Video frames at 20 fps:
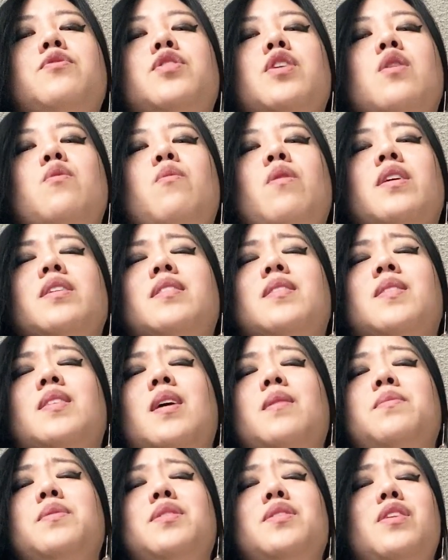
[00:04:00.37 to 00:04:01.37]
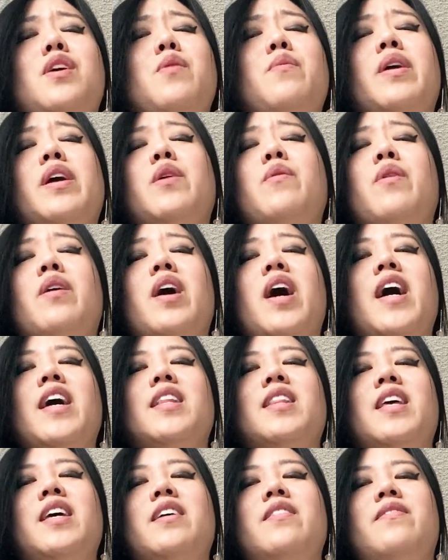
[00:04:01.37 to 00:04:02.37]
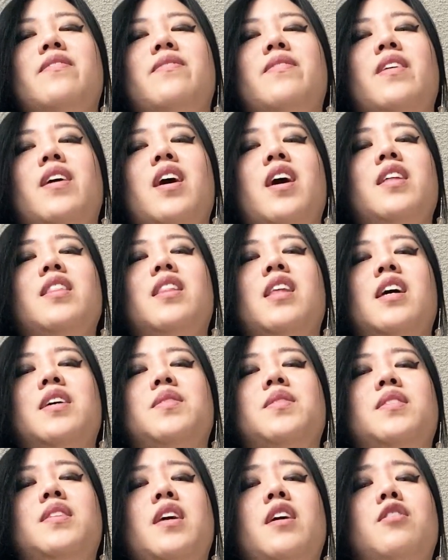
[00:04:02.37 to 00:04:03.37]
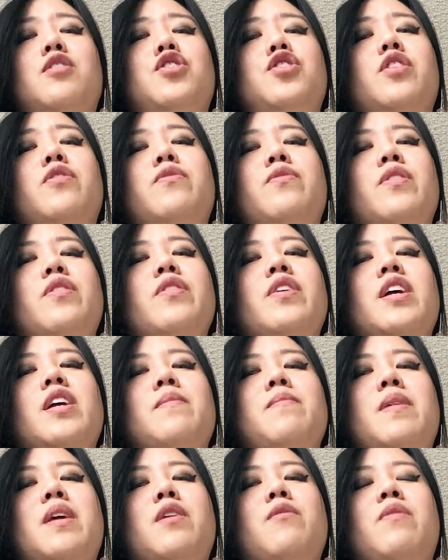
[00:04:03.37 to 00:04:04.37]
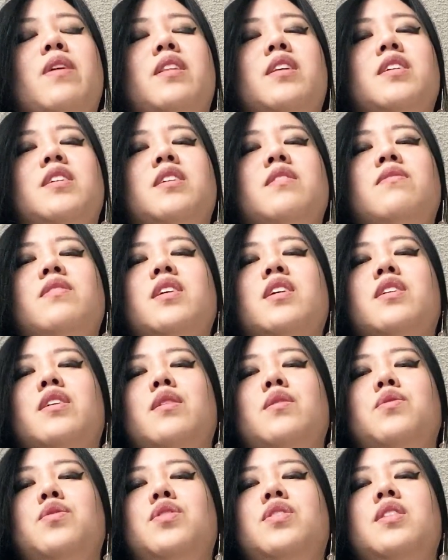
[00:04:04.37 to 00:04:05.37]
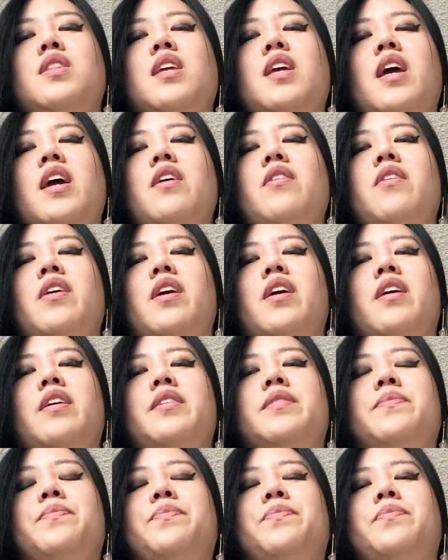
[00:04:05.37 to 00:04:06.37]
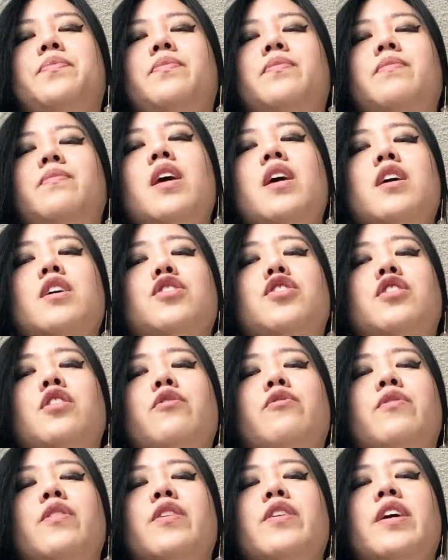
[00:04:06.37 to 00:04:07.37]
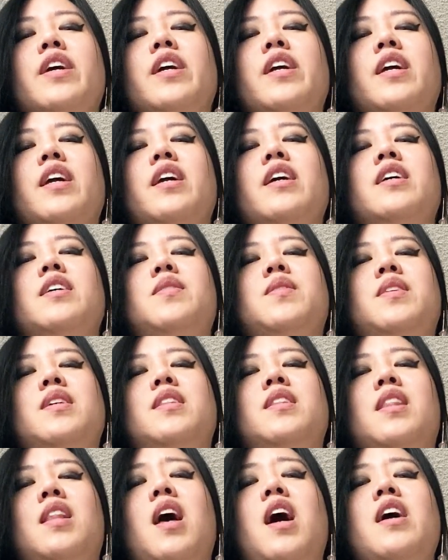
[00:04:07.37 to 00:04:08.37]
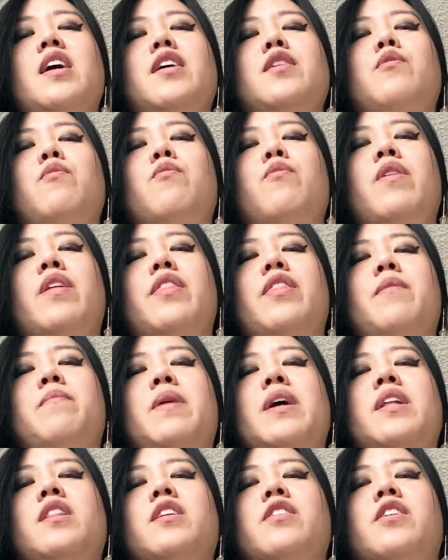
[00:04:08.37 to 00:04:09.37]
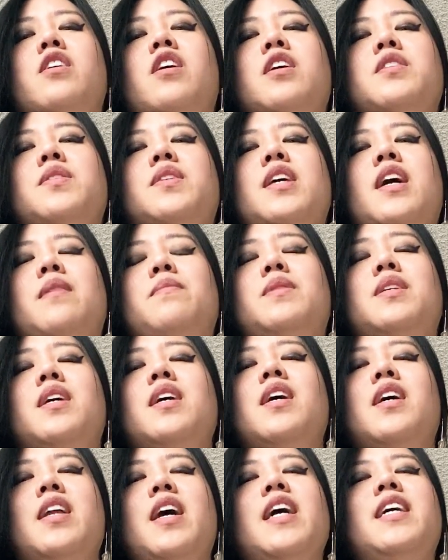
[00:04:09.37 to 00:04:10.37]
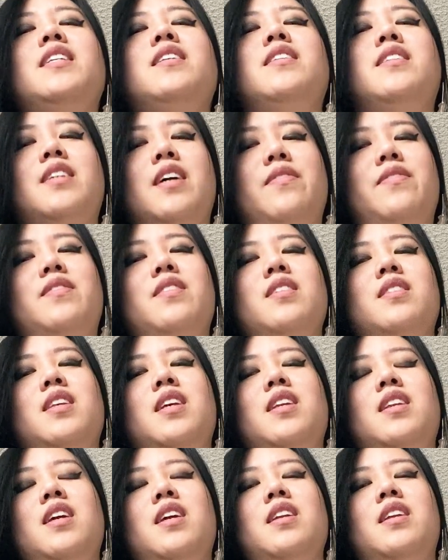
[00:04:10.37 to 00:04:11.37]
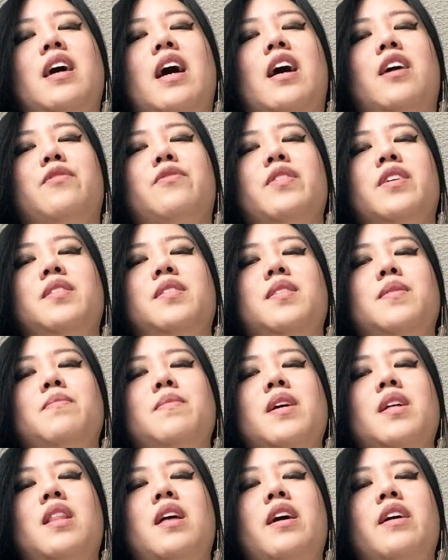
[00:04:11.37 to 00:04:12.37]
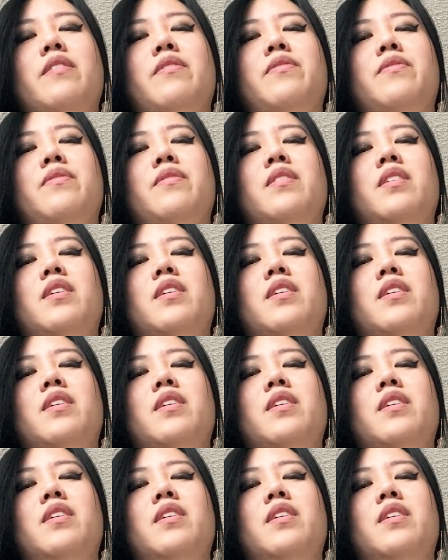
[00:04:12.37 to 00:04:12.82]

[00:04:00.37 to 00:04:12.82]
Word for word: don't want subs knowing where I live, unless they are chauffeuring me relatively close to the area. Chauffeuring is in line with the butler concept, and I definitely need Alfreds in my life.